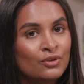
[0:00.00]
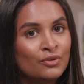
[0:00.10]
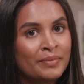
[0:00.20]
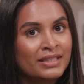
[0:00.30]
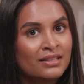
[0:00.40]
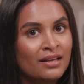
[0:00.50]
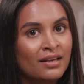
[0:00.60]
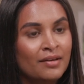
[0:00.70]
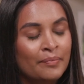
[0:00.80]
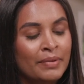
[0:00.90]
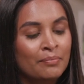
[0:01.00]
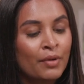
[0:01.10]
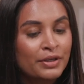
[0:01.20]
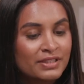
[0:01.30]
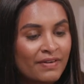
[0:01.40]
taught me to be
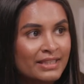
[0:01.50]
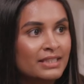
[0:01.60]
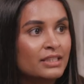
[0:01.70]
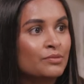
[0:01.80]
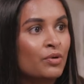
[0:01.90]
motivated, to